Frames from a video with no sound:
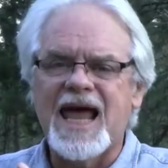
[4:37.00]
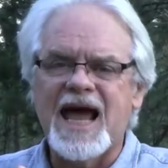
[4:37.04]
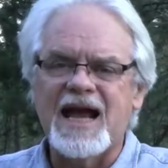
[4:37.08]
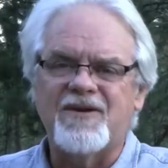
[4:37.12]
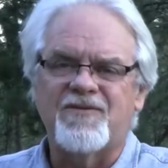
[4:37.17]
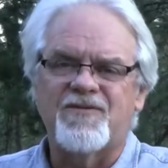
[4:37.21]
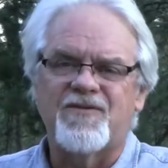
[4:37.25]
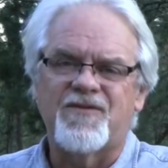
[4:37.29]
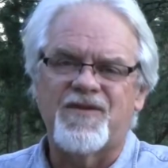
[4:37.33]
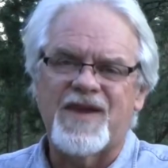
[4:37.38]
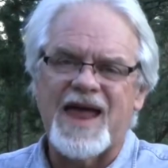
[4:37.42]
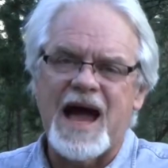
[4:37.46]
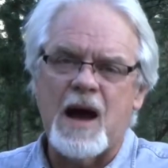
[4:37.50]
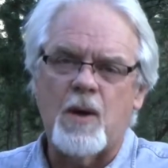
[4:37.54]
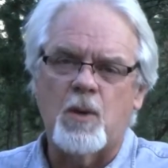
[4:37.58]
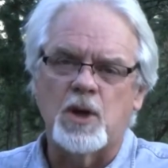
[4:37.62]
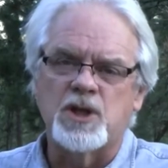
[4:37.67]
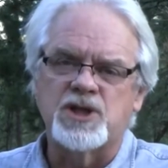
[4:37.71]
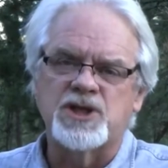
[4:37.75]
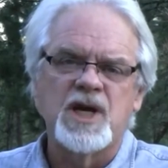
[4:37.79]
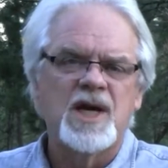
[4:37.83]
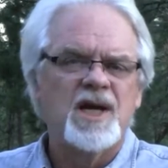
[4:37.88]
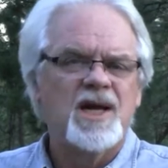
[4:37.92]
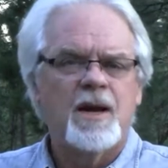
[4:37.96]
light
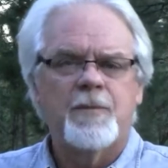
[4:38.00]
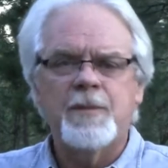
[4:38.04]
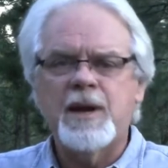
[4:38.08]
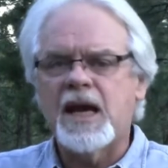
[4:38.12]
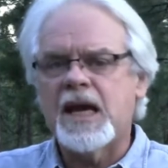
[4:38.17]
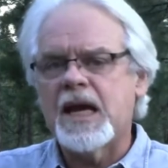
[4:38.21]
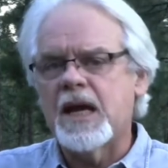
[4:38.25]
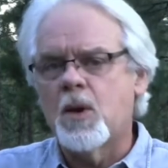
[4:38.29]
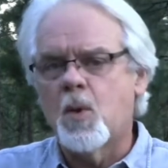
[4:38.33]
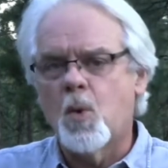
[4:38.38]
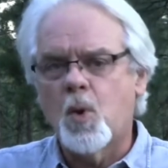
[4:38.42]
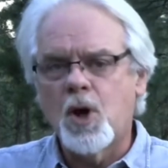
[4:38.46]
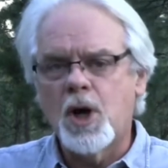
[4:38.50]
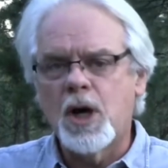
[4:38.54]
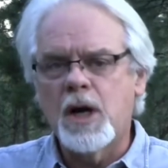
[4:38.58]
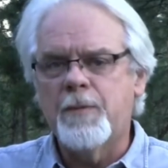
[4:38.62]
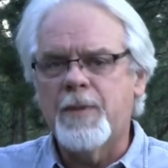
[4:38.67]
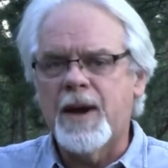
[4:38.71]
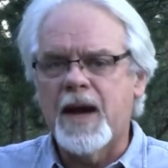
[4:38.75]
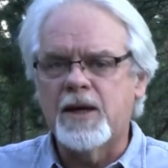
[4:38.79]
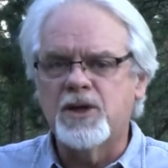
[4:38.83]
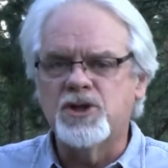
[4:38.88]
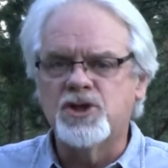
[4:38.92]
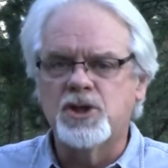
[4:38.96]
flowers, I'm not going to
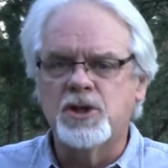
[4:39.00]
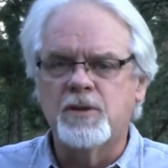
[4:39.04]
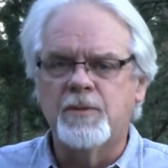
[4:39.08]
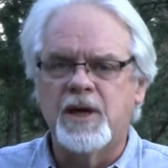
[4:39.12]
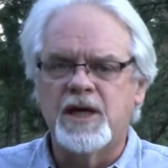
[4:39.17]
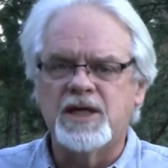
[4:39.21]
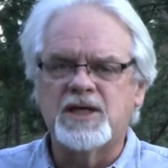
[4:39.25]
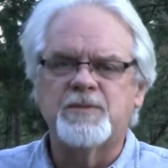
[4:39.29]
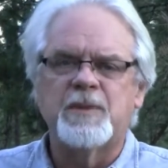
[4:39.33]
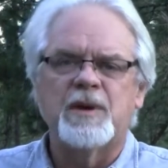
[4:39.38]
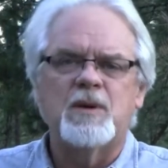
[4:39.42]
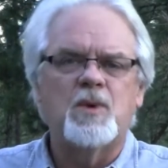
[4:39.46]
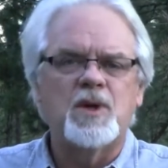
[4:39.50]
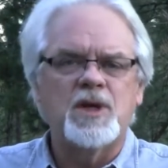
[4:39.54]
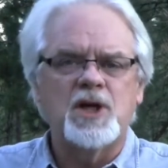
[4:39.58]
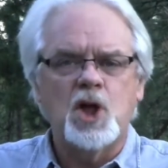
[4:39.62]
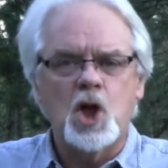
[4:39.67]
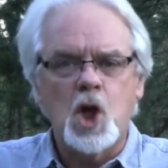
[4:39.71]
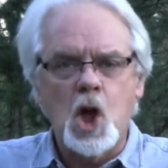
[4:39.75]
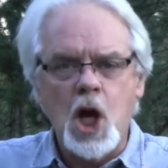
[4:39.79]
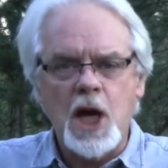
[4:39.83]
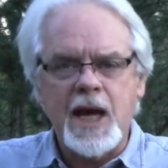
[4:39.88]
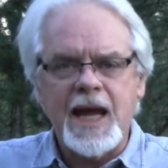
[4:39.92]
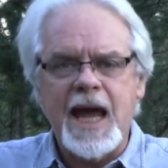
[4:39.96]
worry about it too much. But when
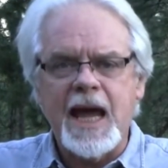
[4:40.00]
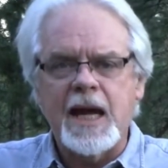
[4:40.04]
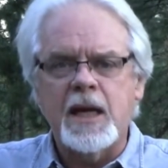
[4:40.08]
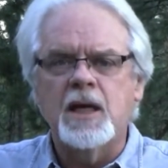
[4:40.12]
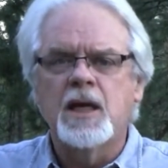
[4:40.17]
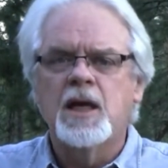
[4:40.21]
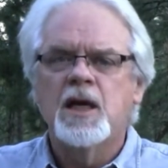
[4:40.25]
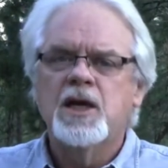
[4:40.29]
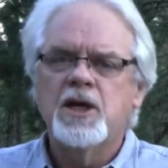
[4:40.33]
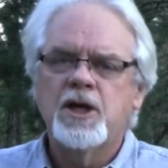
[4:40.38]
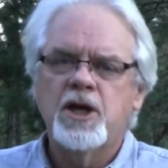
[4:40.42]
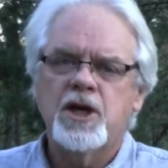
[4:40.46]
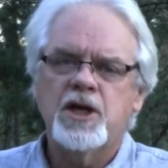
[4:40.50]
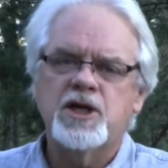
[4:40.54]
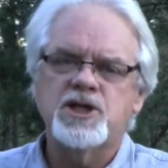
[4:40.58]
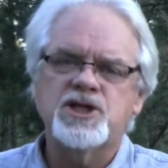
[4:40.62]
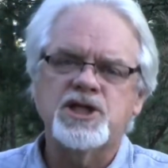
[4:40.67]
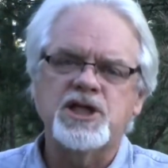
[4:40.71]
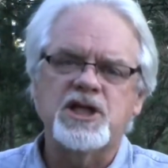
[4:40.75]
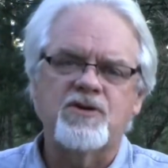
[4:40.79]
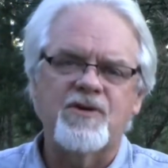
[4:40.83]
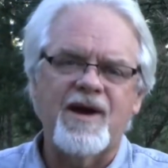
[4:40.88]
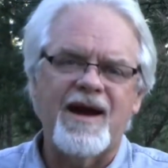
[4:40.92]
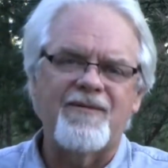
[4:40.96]
you look at it, you're going
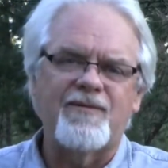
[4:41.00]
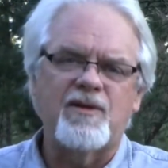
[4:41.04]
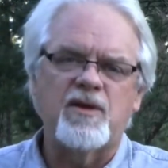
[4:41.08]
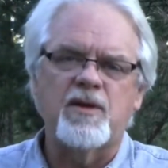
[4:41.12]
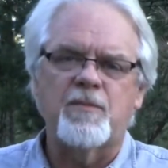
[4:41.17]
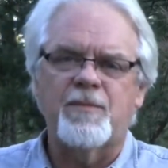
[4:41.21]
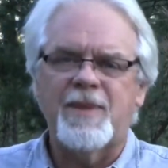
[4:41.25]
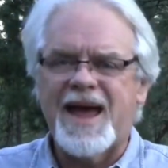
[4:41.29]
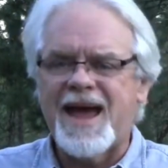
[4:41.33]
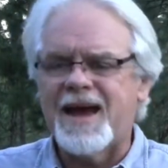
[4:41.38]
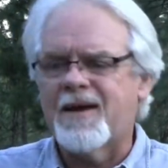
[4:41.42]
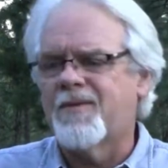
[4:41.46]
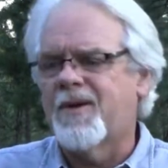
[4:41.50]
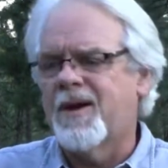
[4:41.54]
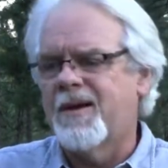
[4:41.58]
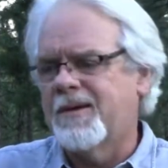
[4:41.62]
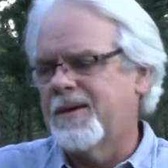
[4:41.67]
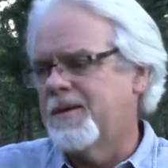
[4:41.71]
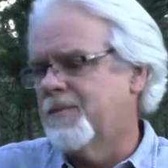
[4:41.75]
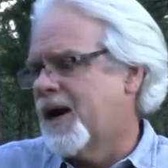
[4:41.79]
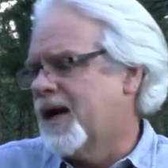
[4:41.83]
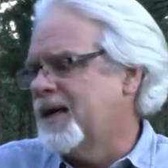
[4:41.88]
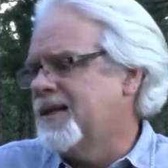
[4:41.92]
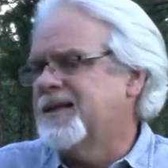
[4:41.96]
to see gravel in the
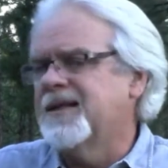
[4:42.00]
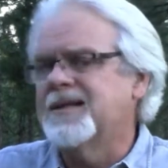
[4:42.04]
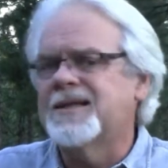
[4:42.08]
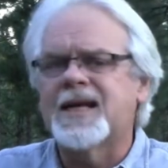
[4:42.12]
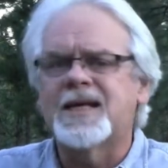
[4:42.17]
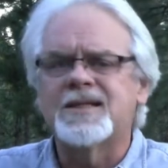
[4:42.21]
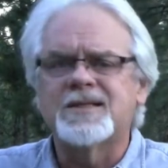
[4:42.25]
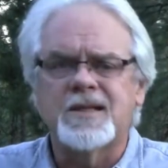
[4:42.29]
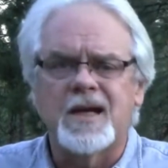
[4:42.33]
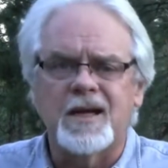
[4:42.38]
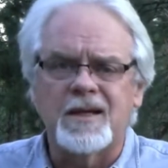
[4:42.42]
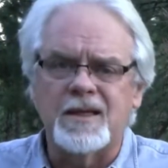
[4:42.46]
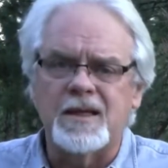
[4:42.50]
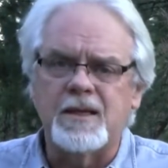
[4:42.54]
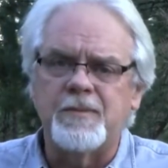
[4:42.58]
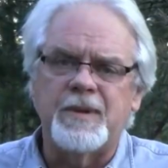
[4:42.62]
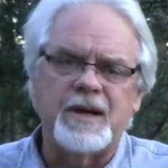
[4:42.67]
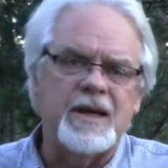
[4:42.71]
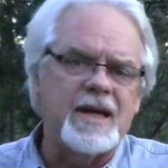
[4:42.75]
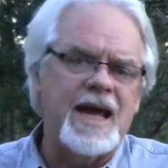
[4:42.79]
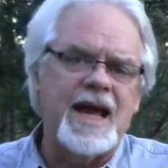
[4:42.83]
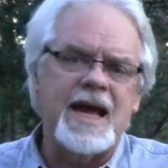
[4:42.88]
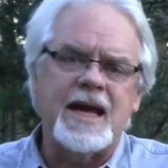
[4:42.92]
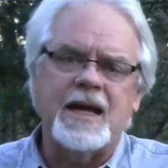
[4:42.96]
background. You might think that's ugly, but